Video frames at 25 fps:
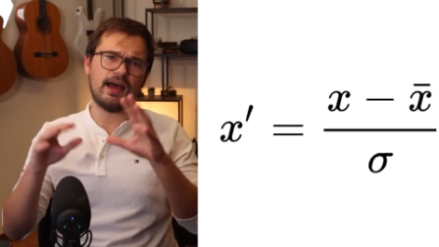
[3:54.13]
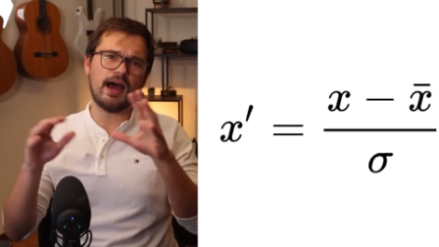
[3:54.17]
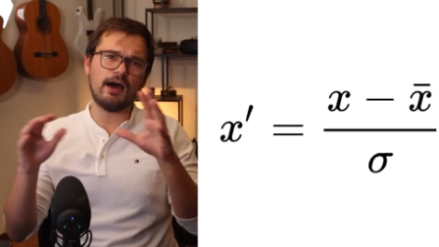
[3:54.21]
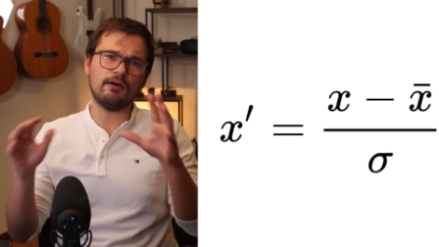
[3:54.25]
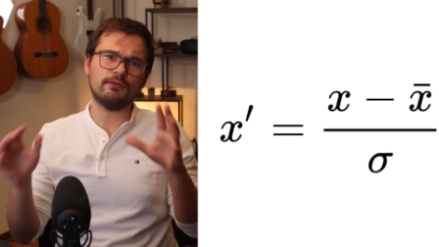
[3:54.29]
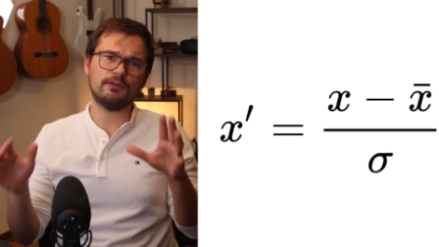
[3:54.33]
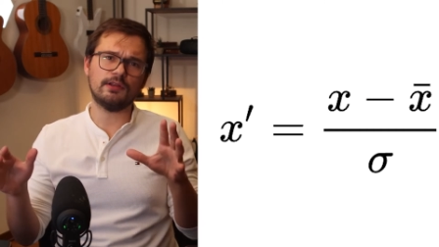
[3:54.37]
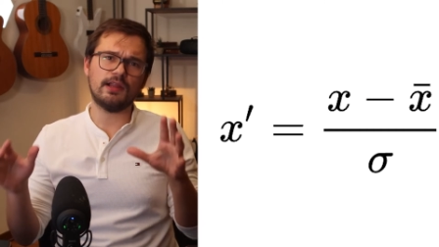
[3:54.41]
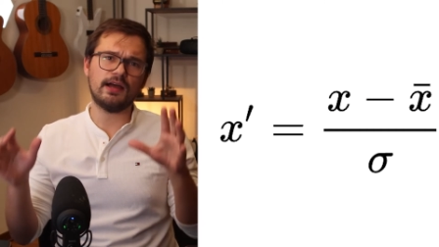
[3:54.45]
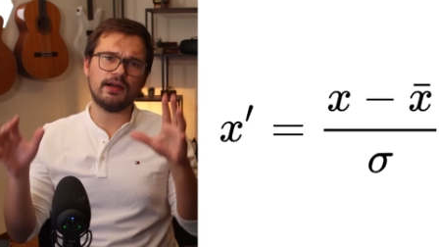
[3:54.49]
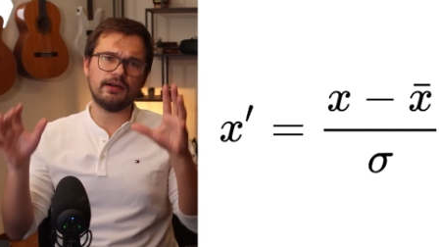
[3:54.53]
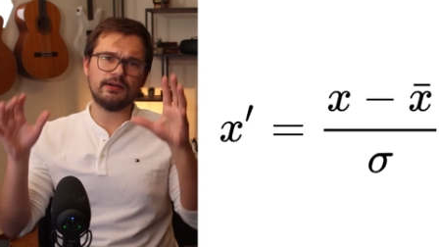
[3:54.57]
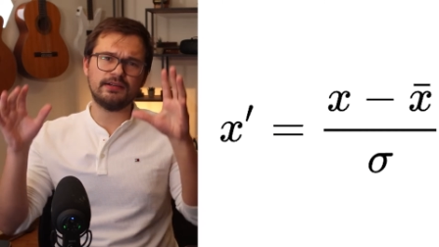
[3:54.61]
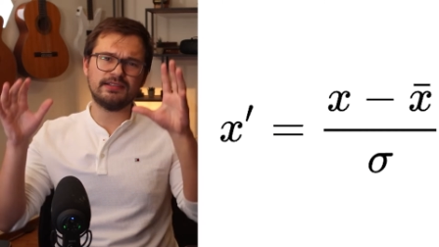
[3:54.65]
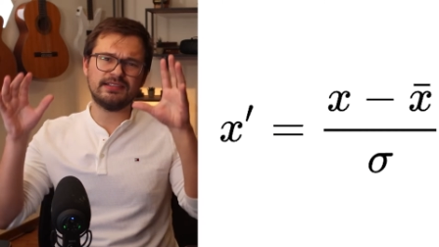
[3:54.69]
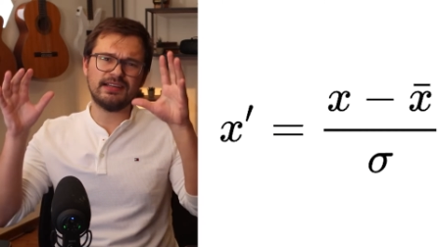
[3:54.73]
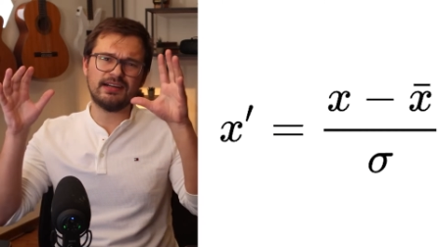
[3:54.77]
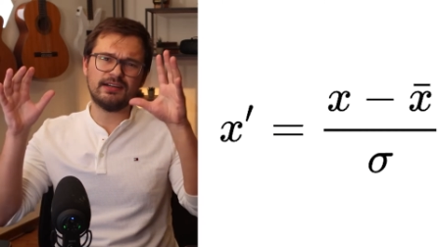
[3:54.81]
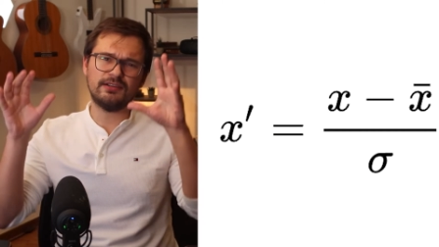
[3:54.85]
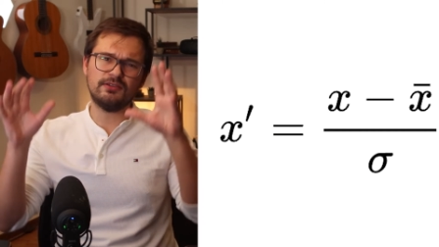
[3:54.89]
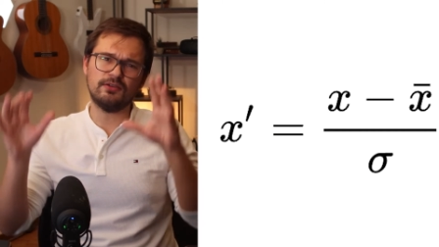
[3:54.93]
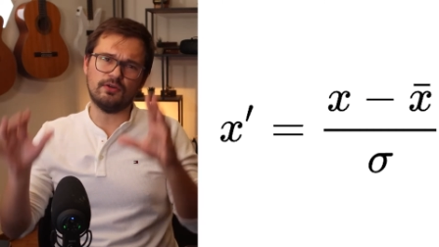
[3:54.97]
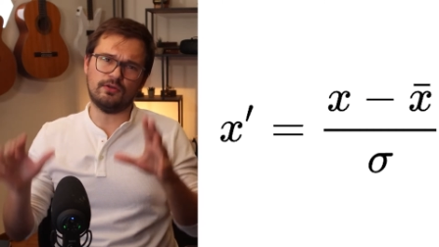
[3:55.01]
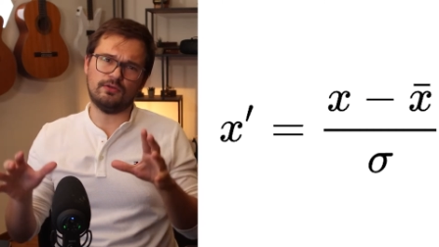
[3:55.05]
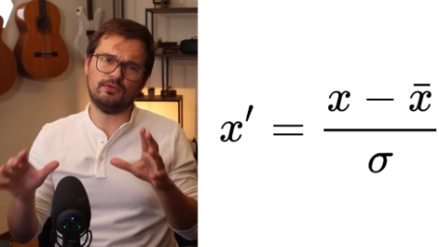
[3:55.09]
outliers are
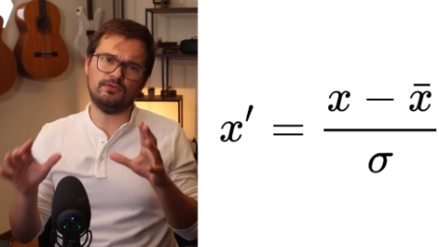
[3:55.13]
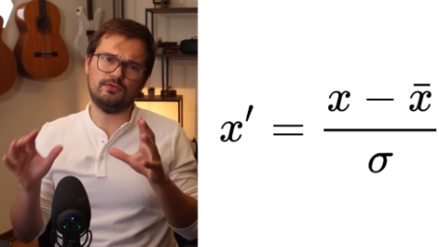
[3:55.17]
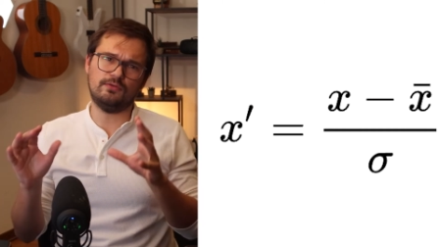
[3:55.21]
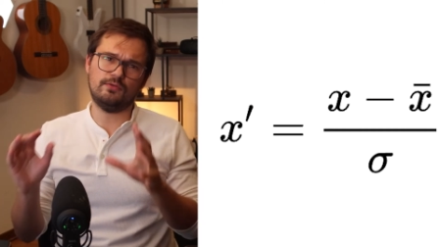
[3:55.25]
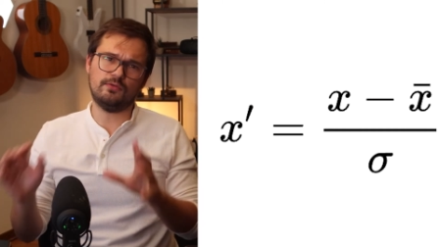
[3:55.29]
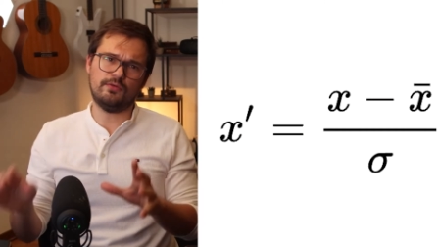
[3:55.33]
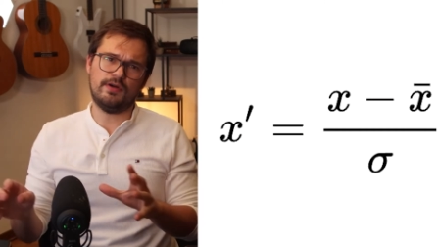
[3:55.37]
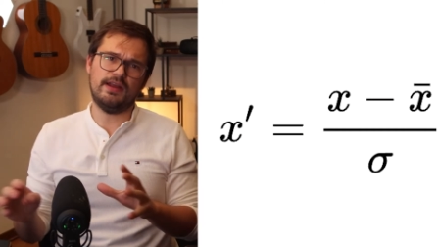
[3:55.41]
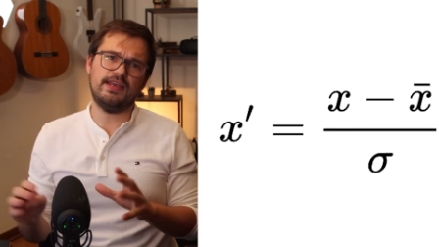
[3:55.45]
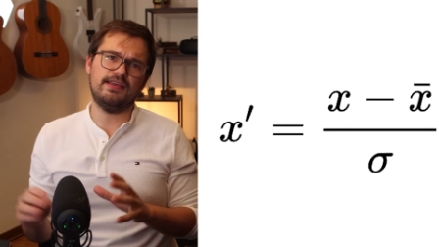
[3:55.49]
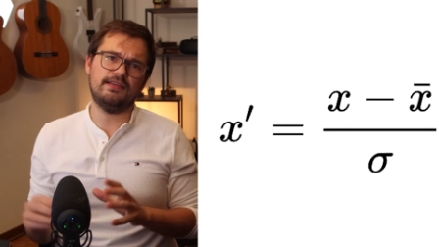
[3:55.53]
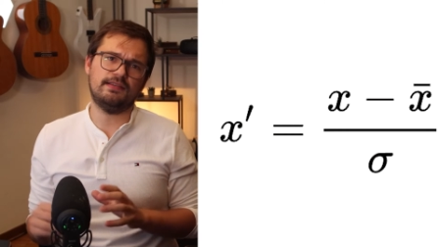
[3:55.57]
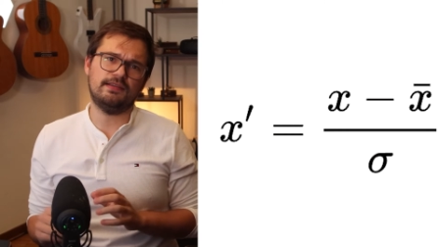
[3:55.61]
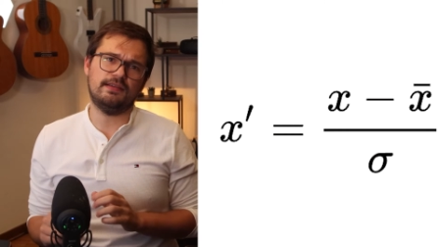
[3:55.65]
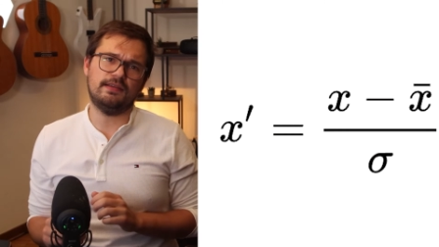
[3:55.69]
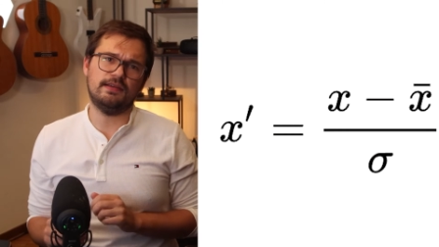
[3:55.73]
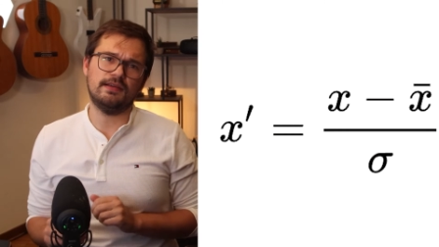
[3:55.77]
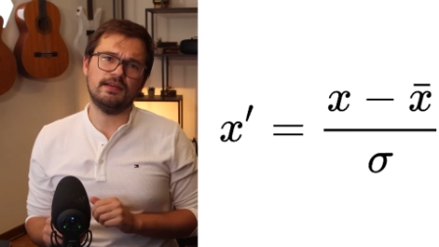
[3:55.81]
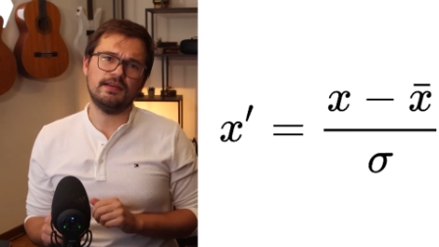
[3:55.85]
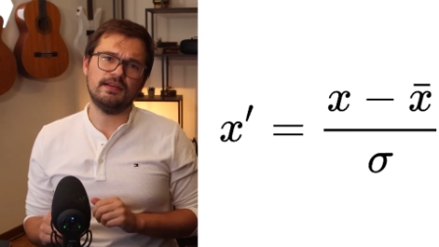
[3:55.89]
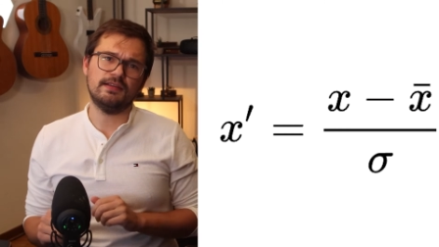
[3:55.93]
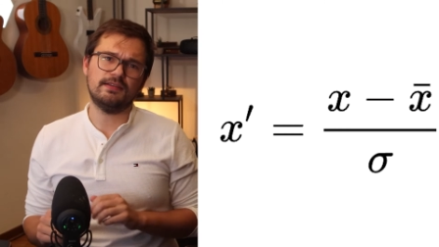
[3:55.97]
not too crazy,